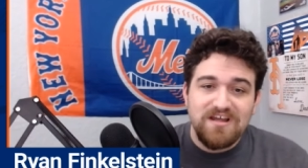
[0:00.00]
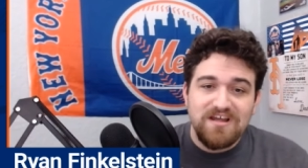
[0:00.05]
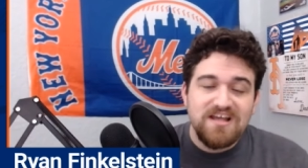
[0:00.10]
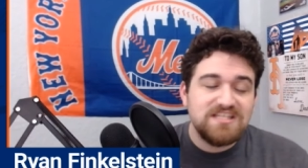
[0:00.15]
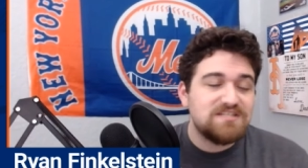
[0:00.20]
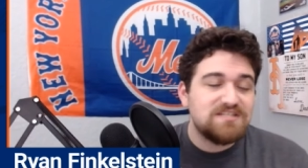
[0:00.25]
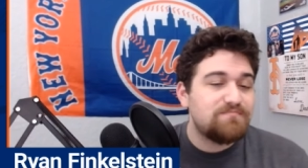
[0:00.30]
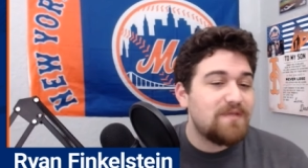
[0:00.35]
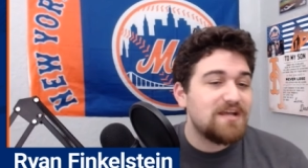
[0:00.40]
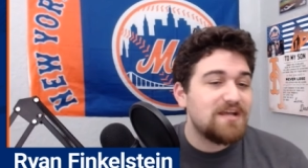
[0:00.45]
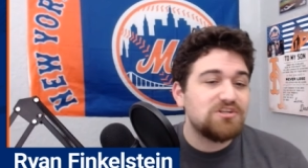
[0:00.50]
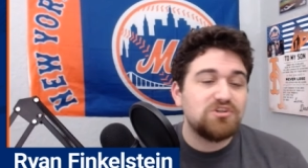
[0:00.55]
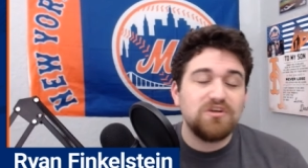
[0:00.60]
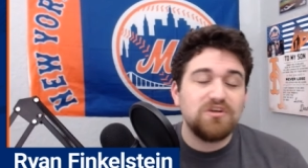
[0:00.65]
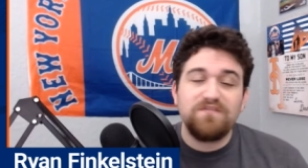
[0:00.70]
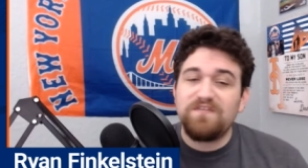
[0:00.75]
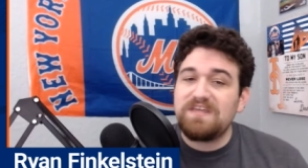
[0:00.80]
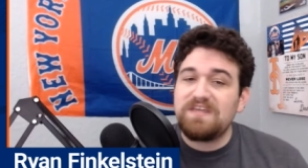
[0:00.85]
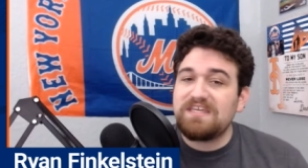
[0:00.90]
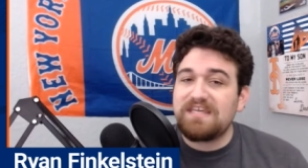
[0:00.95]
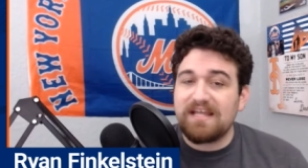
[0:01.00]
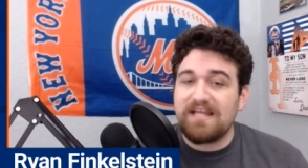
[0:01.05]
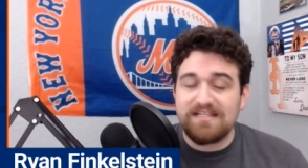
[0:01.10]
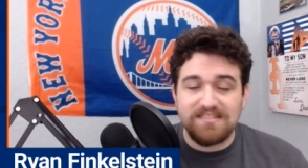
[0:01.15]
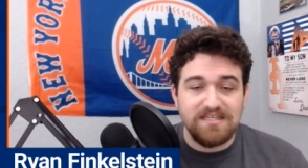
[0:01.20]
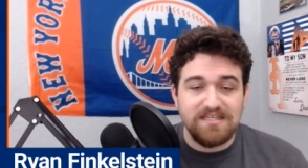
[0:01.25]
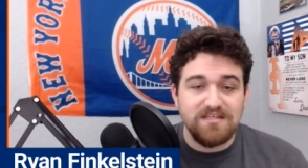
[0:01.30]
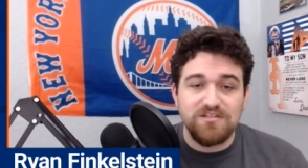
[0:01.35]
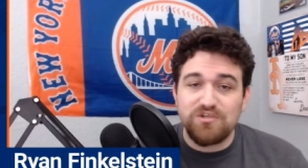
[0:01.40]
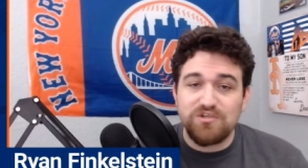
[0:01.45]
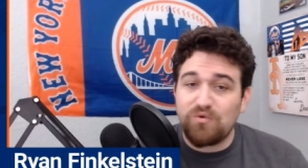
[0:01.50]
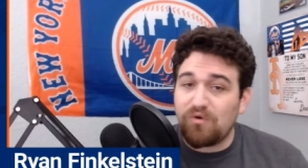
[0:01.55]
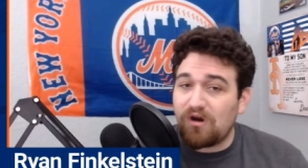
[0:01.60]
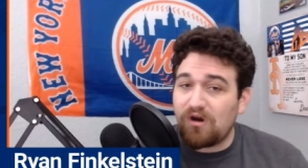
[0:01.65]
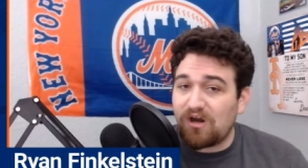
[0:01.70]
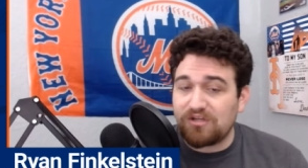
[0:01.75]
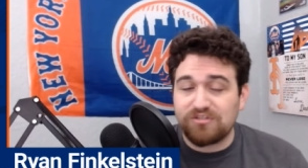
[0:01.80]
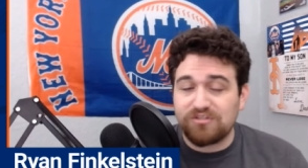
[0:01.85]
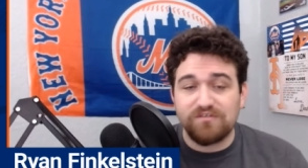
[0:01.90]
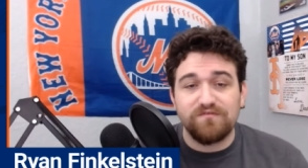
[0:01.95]
especially if he gets into
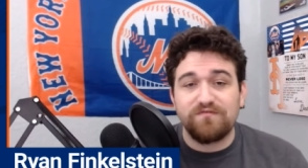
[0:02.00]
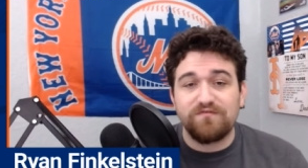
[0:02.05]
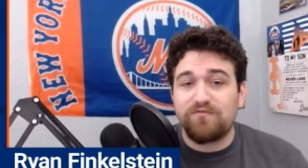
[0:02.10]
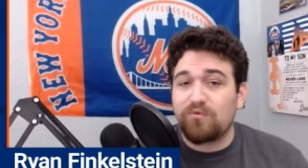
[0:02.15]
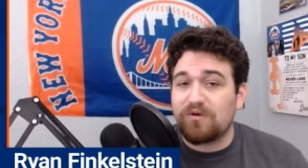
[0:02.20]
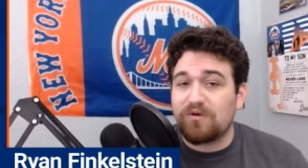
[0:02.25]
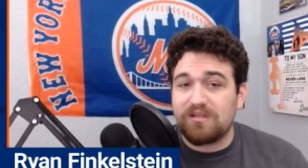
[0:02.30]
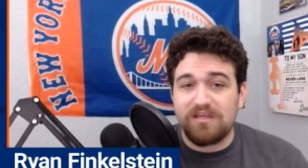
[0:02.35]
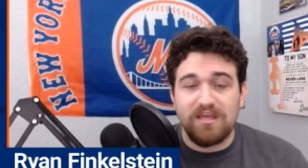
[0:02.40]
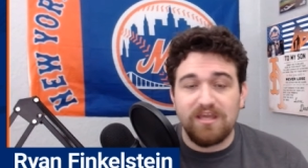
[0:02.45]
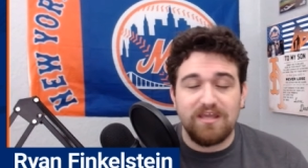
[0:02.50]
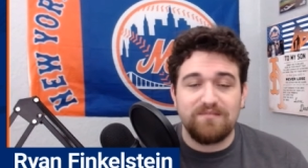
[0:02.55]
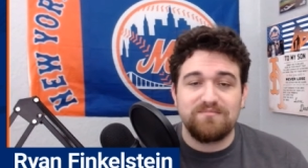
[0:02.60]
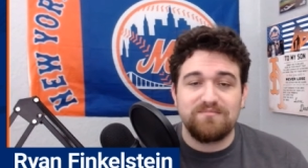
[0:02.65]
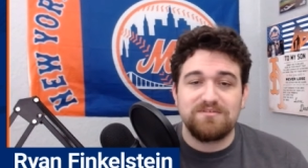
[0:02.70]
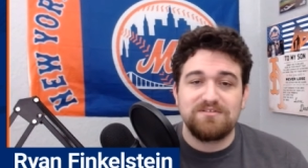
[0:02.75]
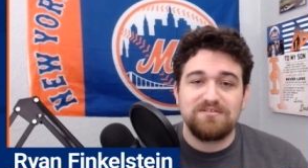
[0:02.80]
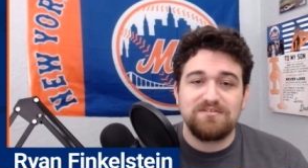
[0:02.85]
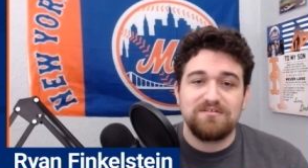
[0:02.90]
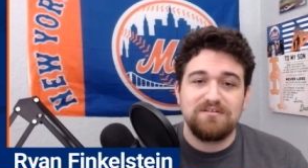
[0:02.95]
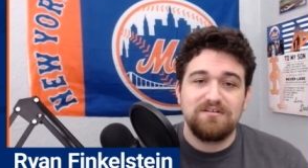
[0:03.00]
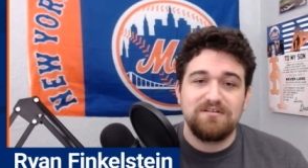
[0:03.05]
140 games,